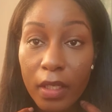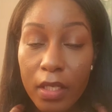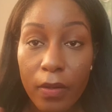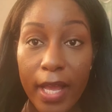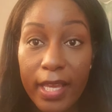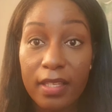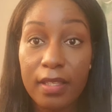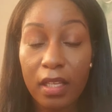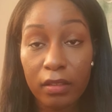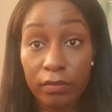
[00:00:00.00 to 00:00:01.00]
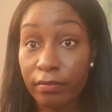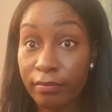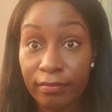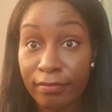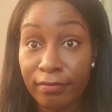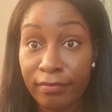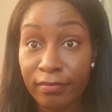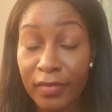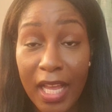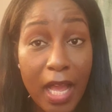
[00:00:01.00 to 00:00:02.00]
And you guys,
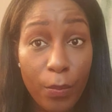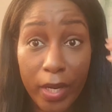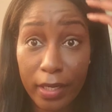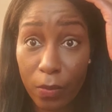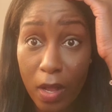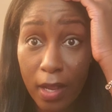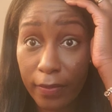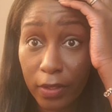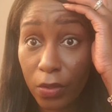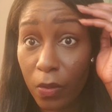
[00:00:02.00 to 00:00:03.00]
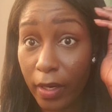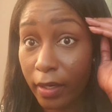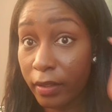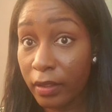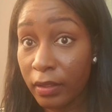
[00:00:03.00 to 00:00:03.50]
I'm ready to walk out the door.